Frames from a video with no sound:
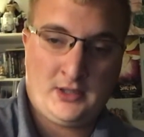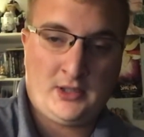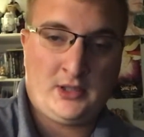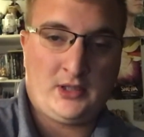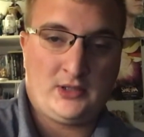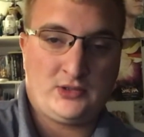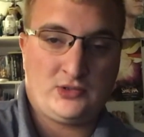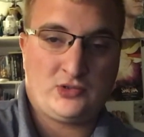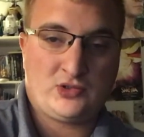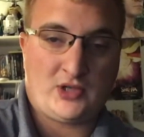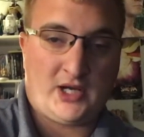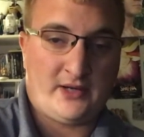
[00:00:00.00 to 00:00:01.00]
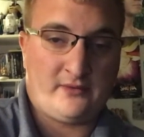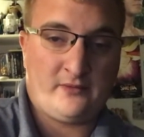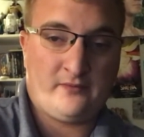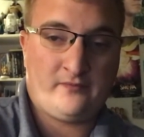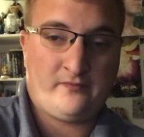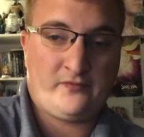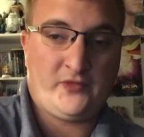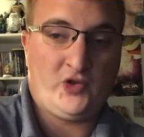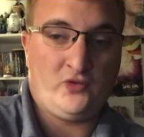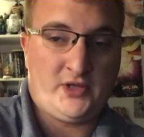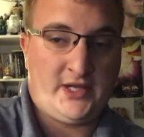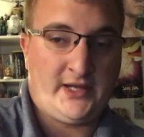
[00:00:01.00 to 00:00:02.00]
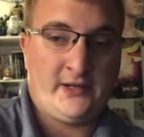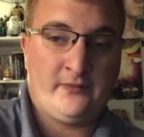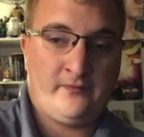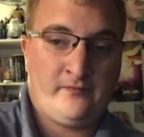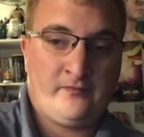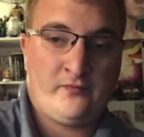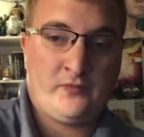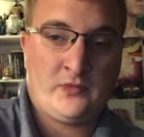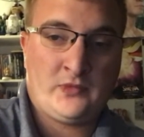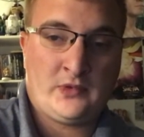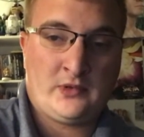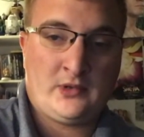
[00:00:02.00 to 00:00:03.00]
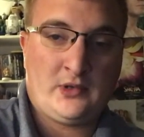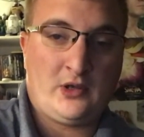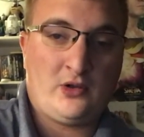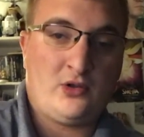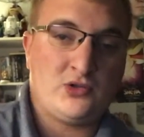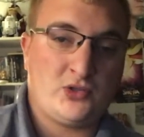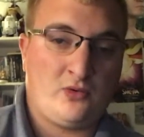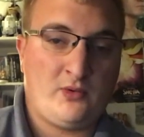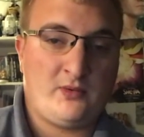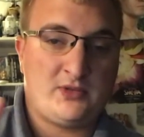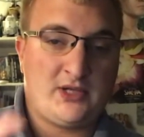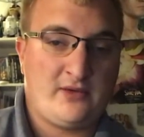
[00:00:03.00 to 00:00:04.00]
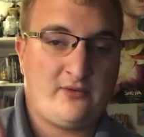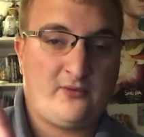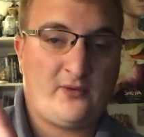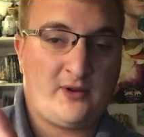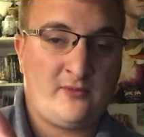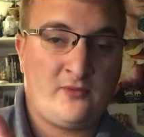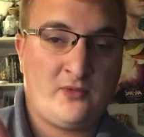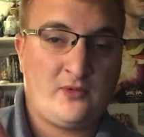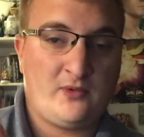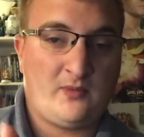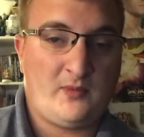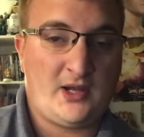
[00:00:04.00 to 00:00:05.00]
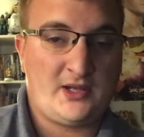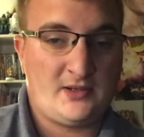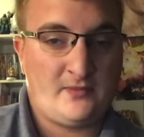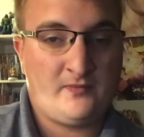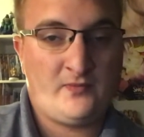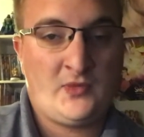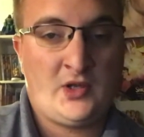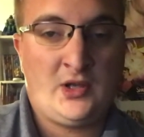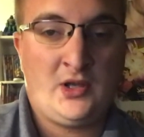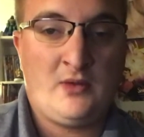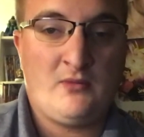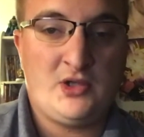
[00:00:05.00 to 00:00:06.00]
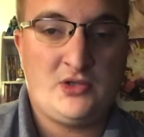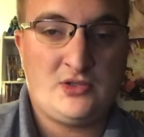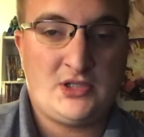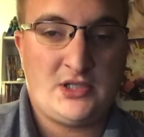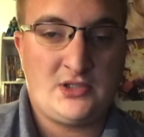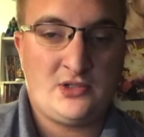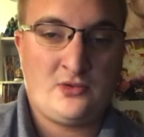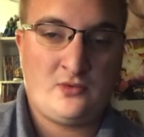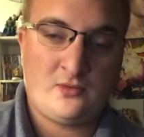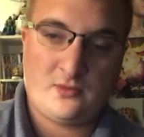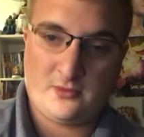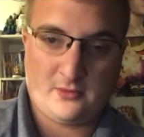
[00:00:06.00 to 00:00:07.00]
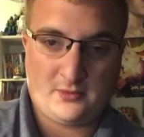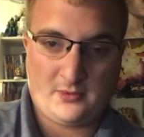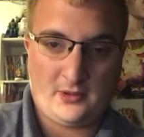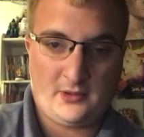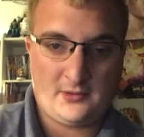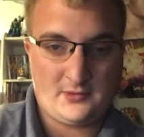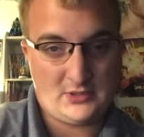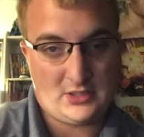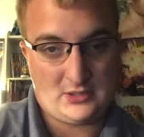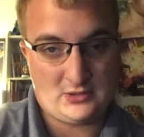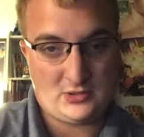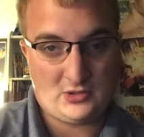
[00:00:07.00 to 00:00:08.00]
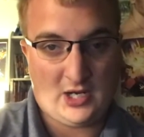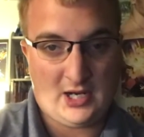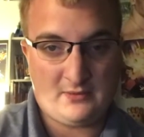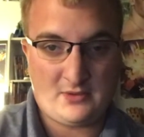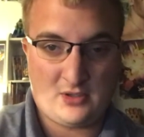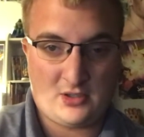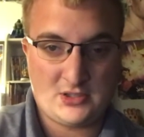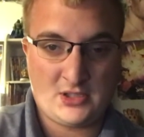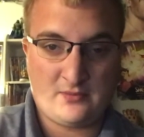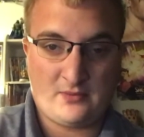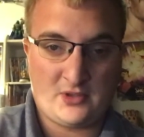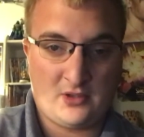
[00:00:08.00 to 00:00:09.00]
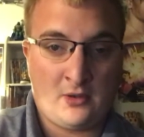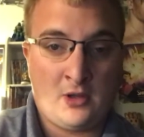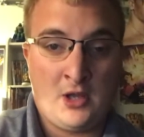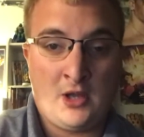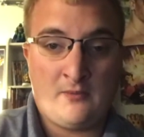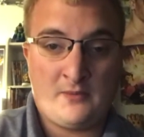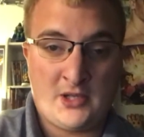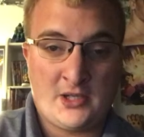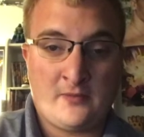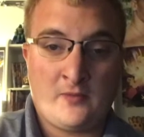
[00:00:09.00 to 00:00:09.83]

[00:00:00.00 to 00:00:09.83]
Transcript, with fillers: And subscribe. Oh yeah. And also, one more thing before I make sure you stay tuned. Stay subscribed and all stuff for the big,